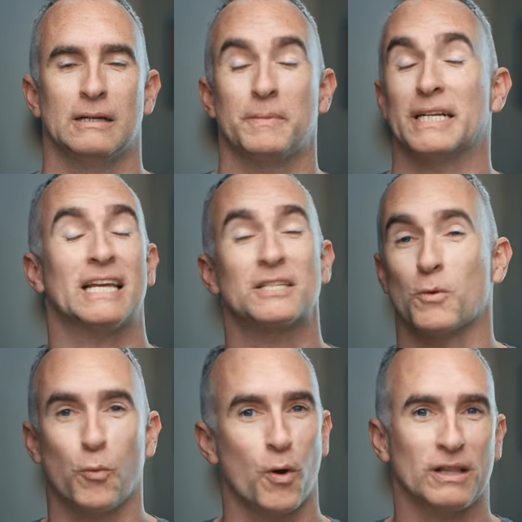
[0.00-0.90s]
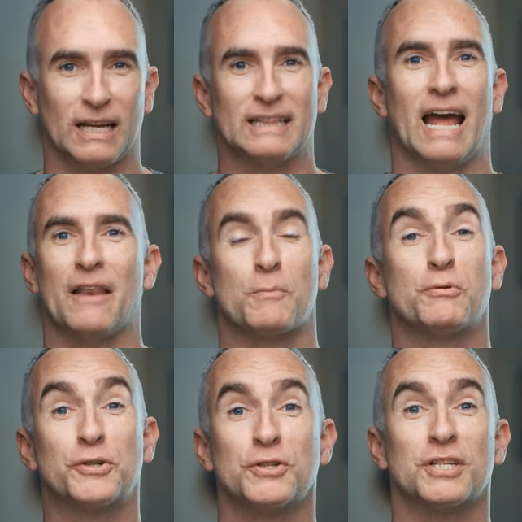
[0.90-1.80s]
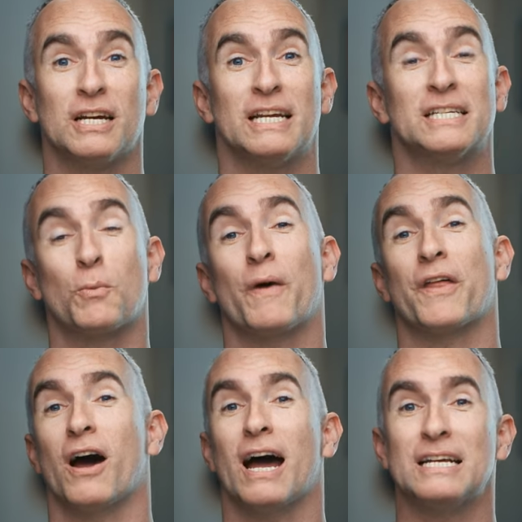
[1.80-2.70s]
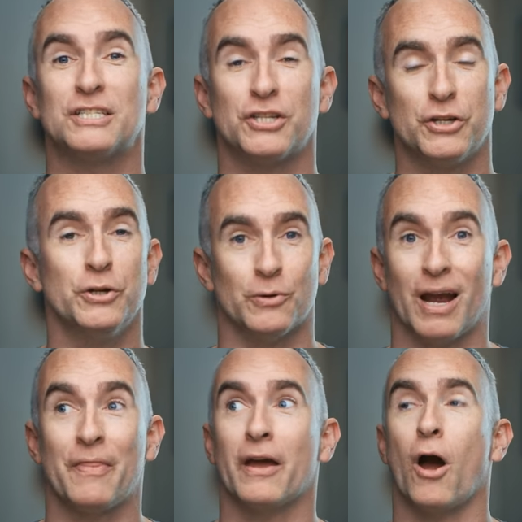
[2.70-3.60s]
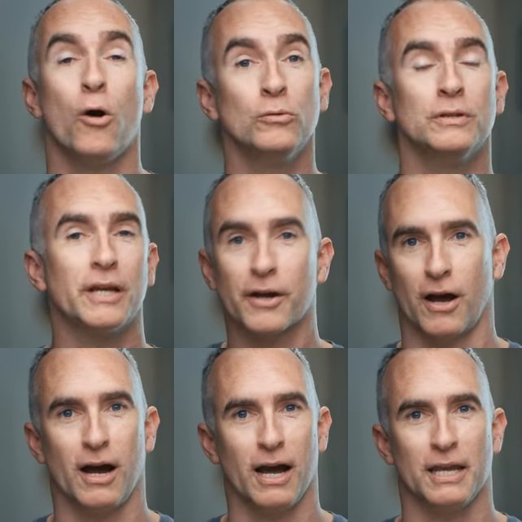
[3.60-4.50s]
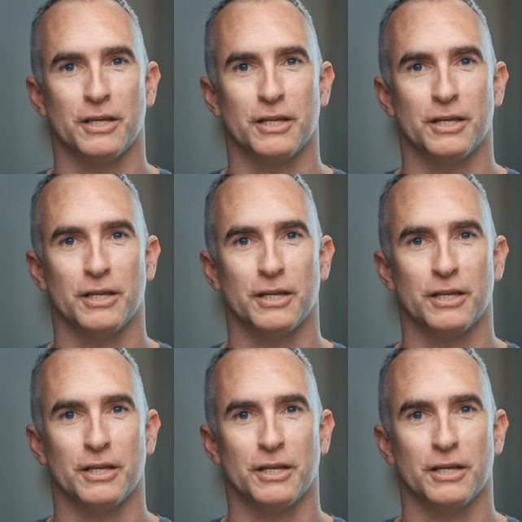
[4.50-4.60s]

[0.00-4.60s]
But it doesn't work like that. The producer is the one that hires you, and they're only gonna hire